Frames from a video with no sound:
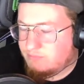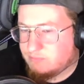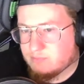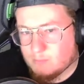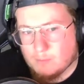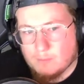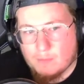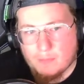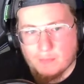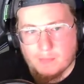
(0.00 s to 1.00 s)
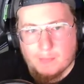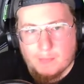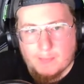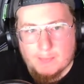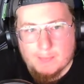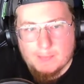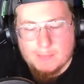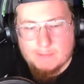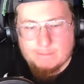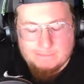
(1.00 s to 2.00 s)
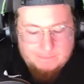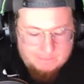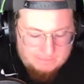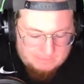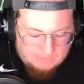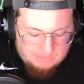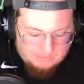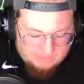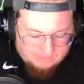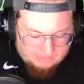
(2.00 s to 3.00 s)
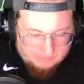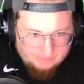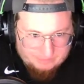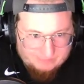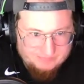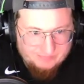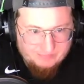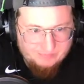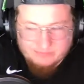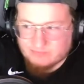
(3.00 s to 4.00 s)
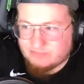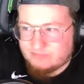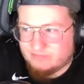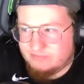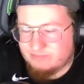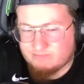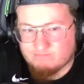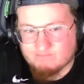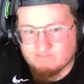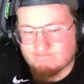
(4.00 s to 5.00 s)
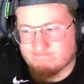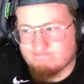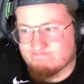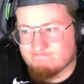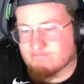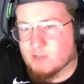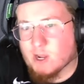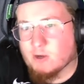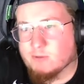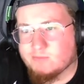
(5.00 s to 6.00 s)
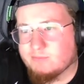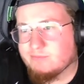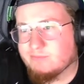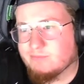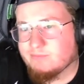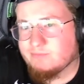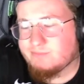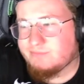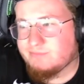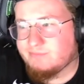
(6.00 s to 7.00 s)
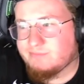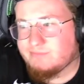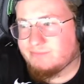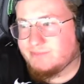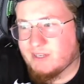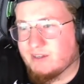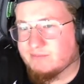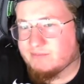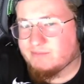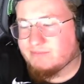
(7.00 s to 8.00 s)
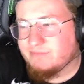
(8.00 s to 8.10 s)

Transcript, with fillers: the entire defense comes down with COVID. There's no way the Jets are going to win this game at all. No. So, moving on to a